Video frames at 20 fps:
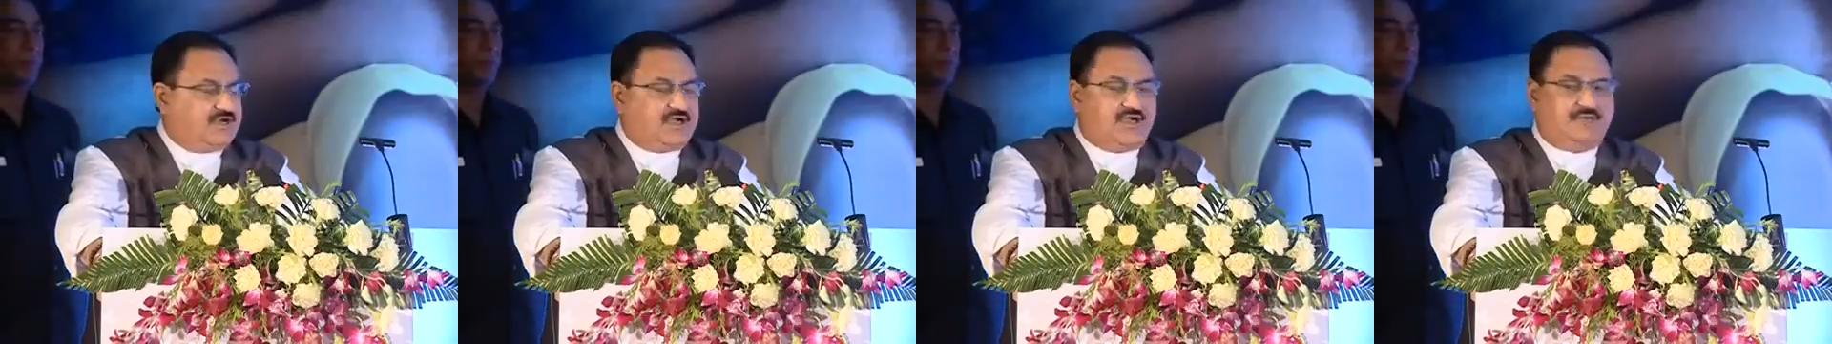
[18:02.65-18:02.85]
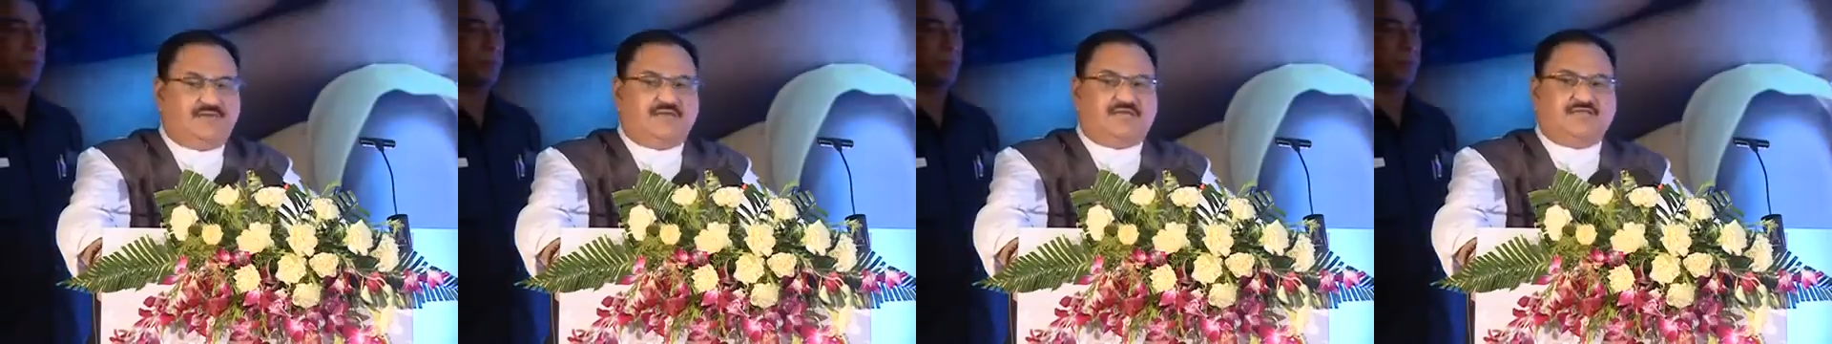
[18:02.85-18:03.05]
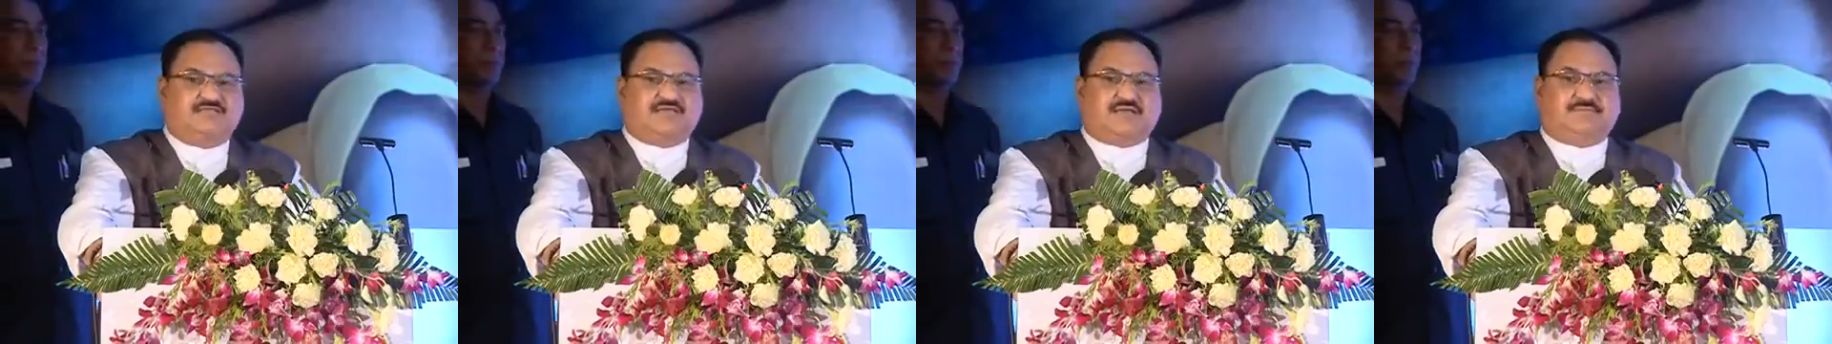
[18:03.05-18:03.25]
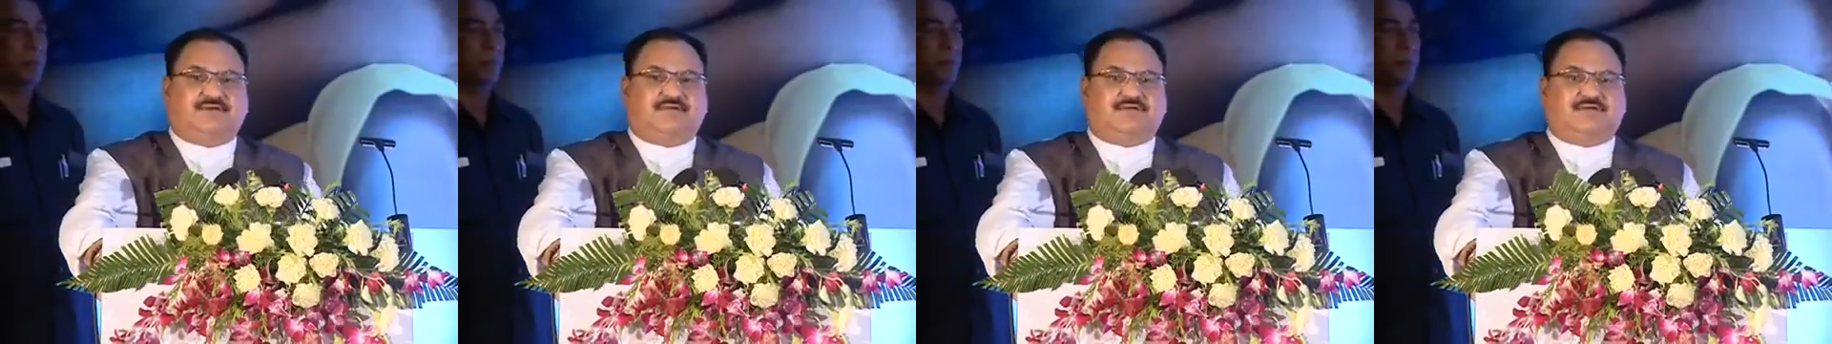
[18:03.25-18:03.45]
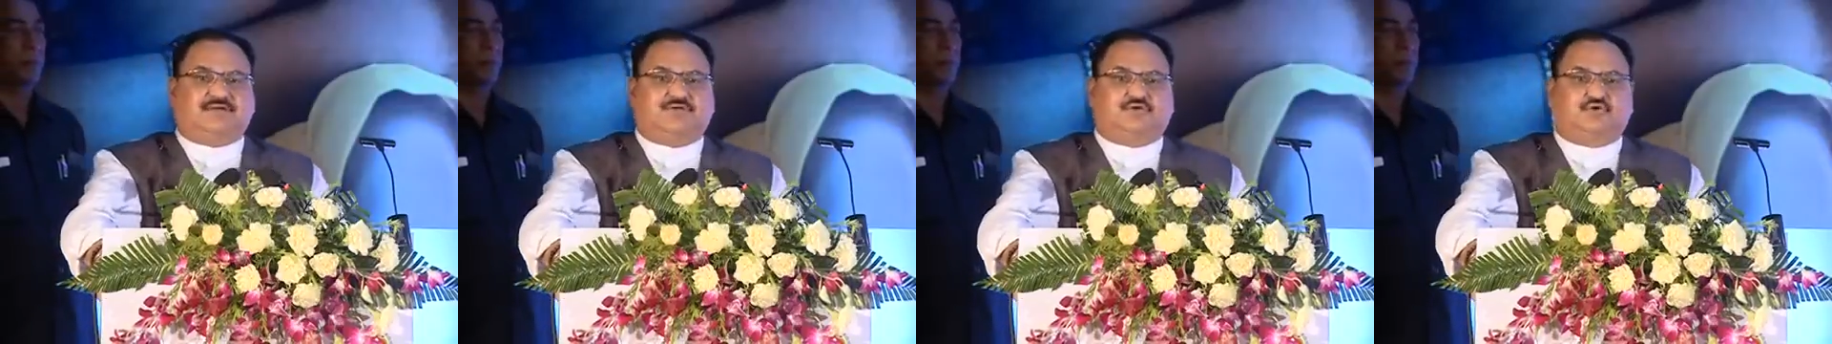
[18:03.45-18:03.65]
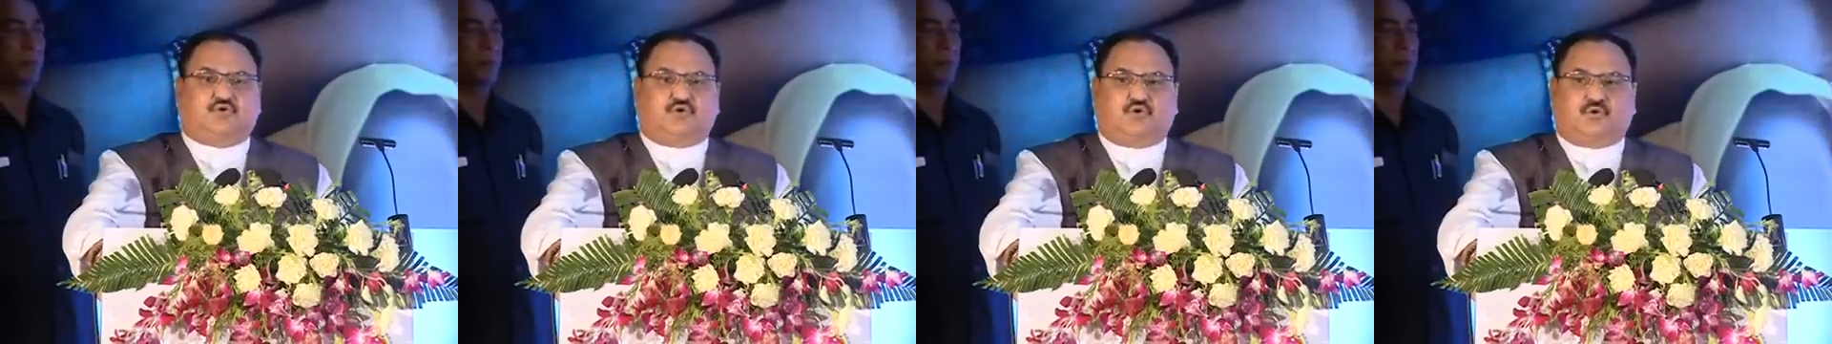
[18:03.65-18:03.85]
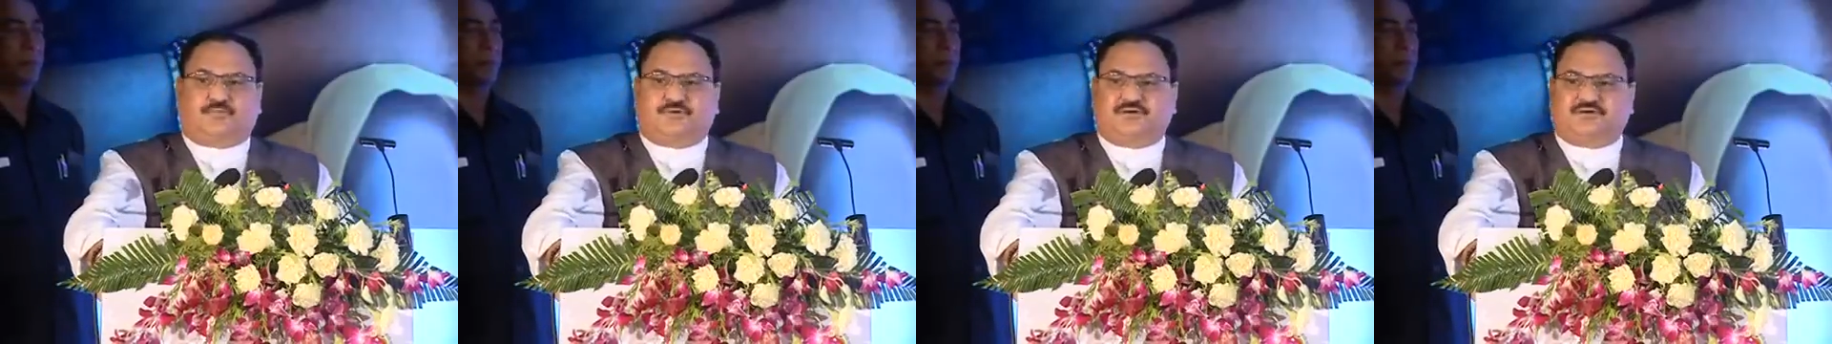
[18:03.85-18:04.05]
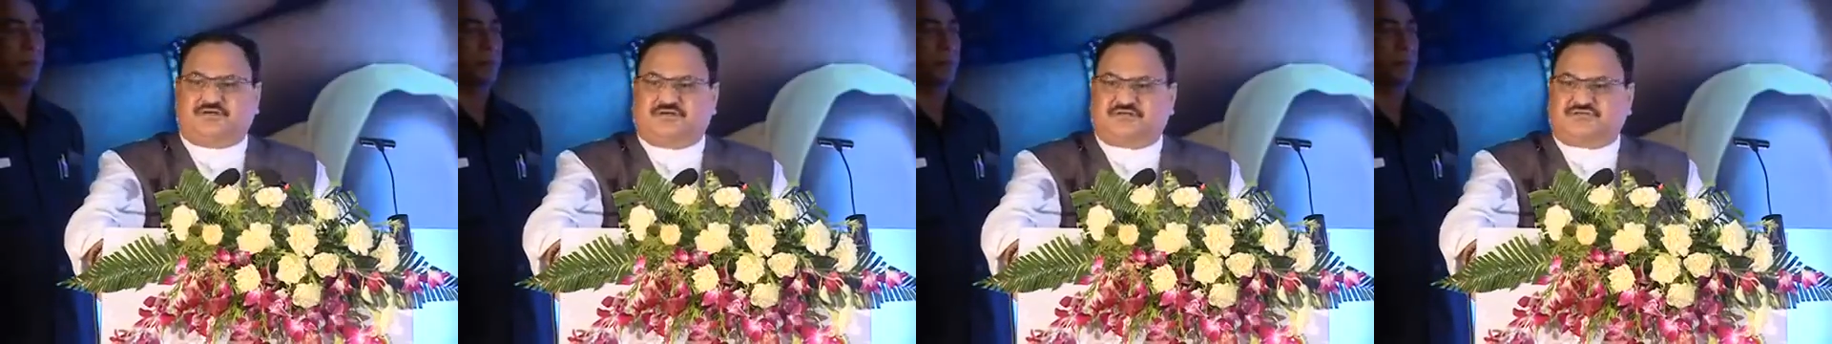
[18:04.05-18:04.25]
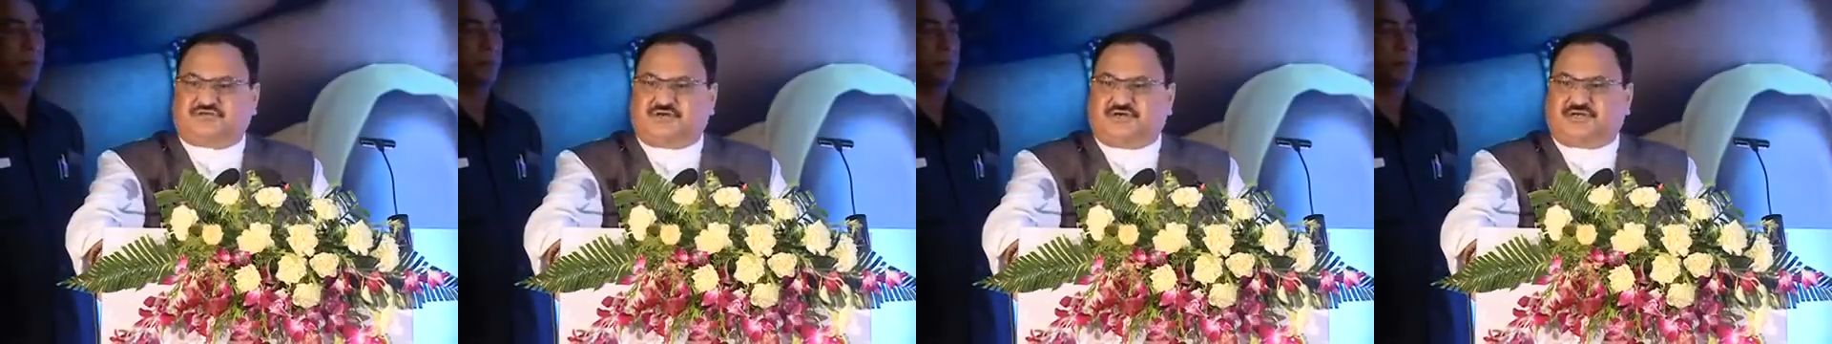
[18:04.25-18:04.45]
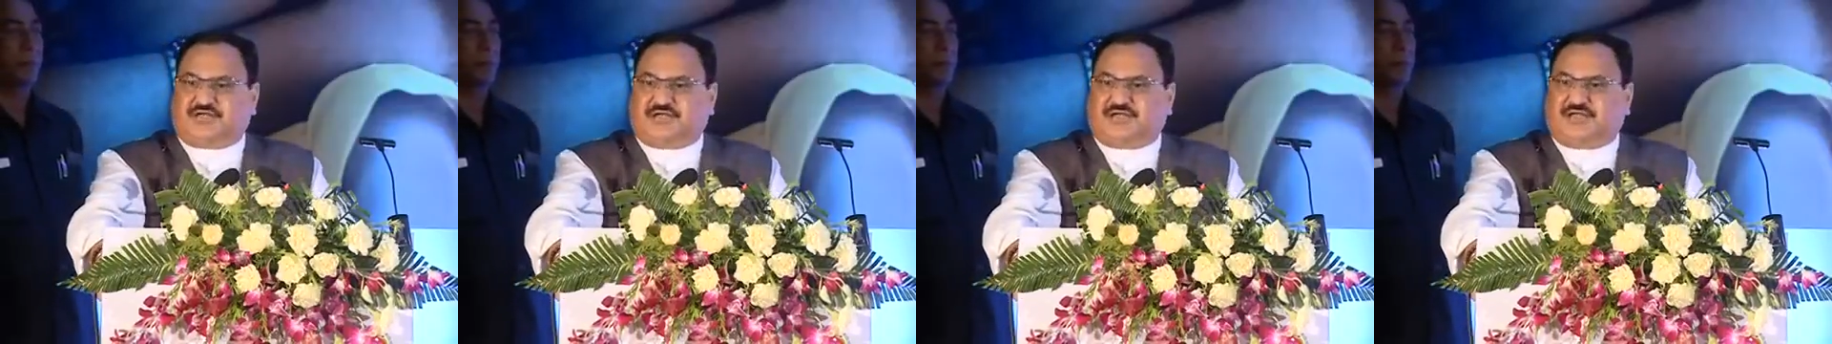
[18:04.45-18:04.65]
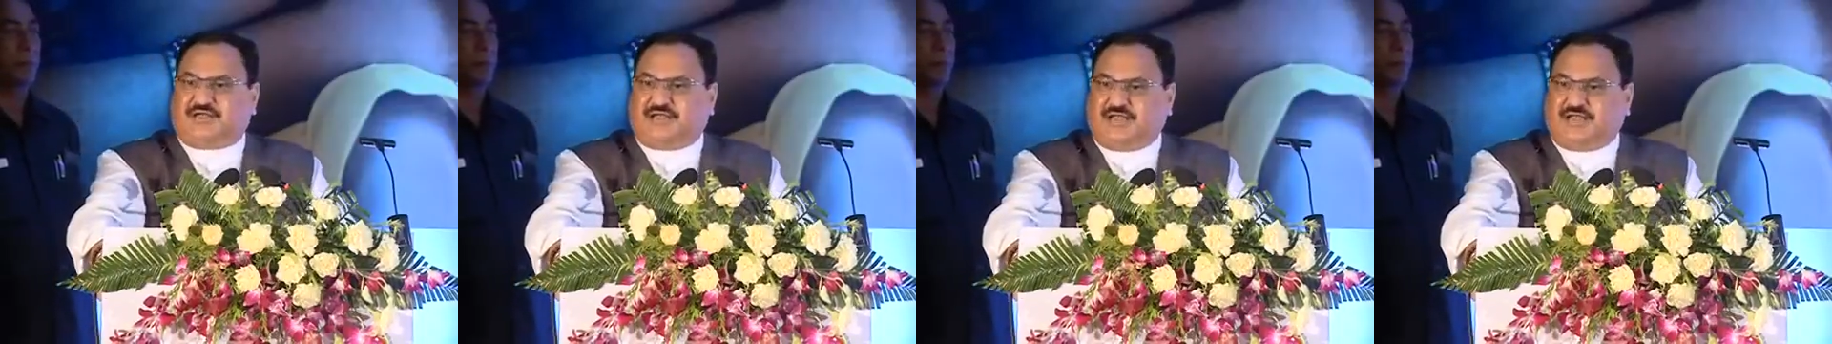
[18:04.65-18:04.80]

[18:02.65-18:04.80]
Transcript: government is committed to open tertiary care,